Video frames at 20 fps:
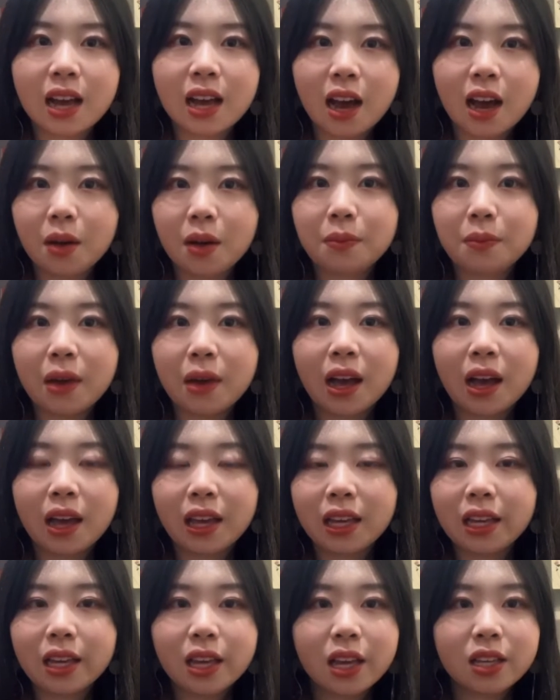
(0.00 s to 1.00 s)

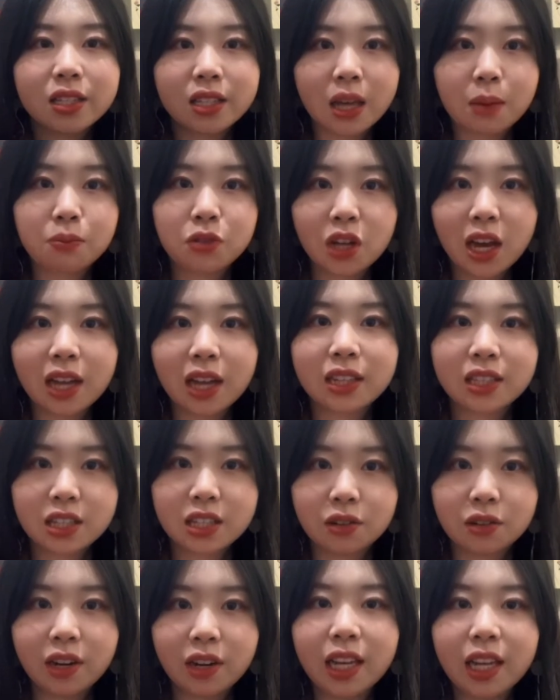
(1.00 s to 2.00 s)
my subject
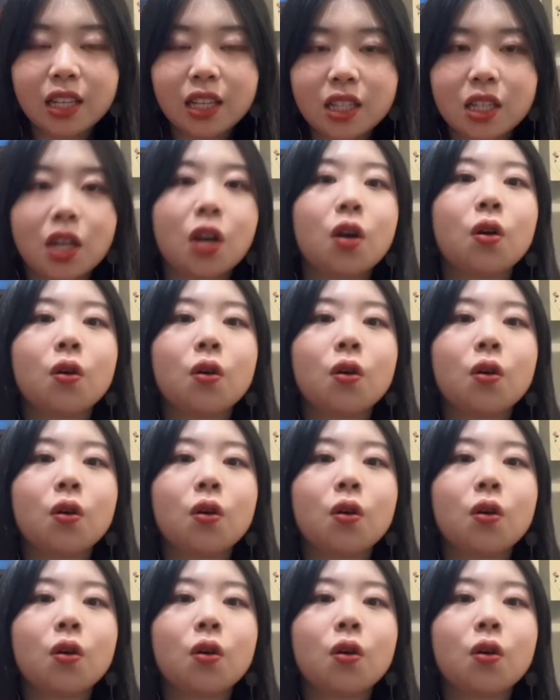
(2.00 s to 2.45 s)
degree. So